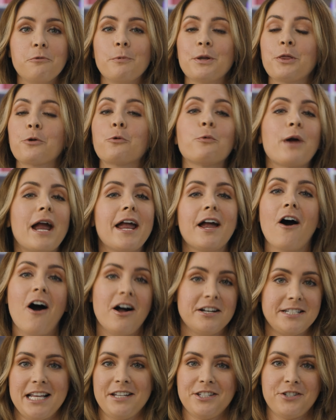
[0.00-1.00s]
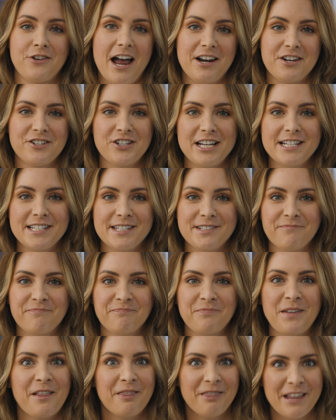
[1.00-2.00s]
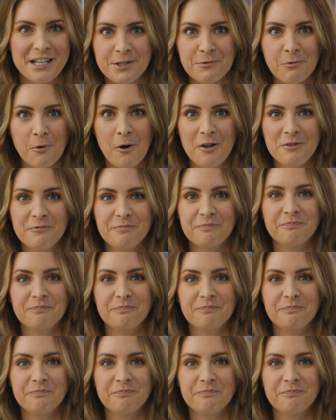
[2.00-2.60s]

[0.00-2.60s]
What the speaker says: with great content strategies. Let's roll.